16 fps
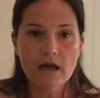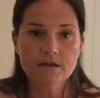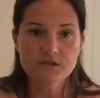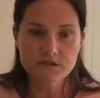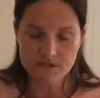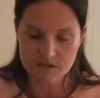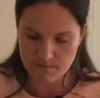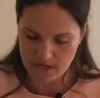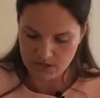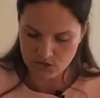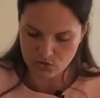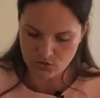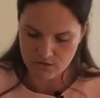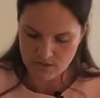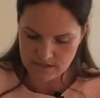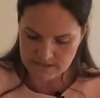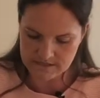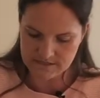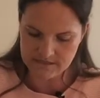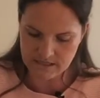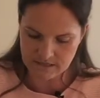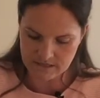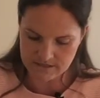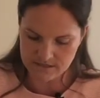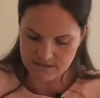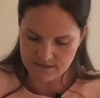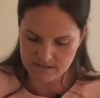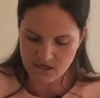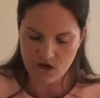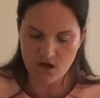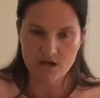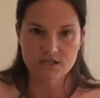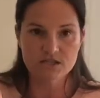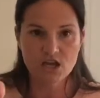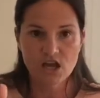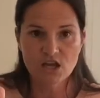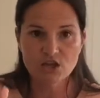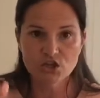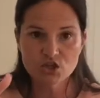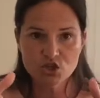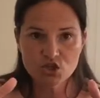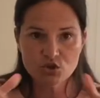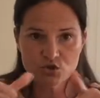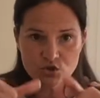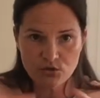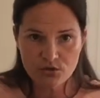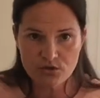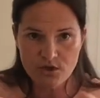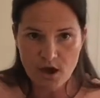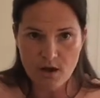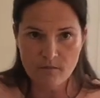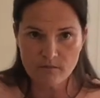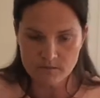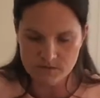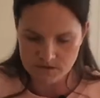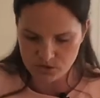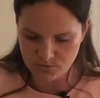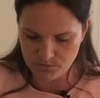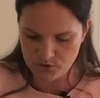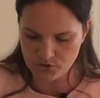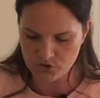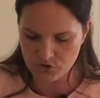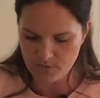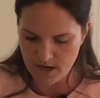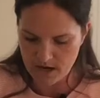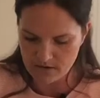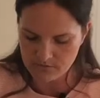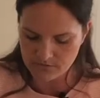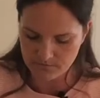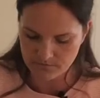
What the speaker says: just to make sure that they stick to the sides, and just use your thumbs to push them out.